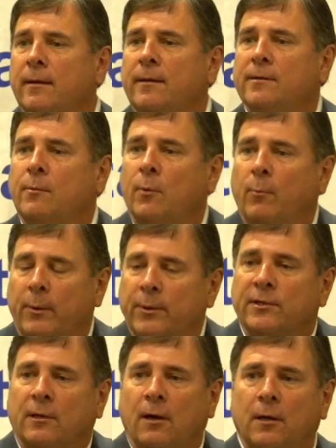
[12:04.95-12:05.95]
and when we
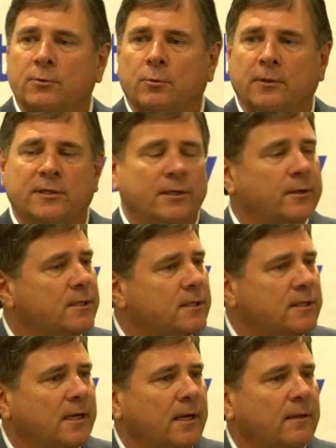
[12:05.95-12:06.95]
went to the College World Series, and
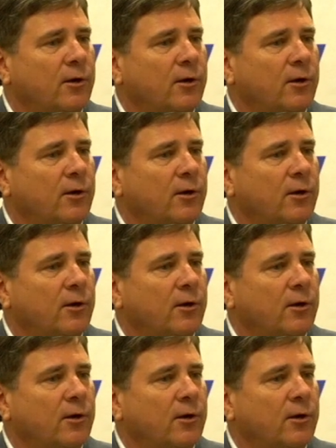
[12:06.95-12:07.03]
say,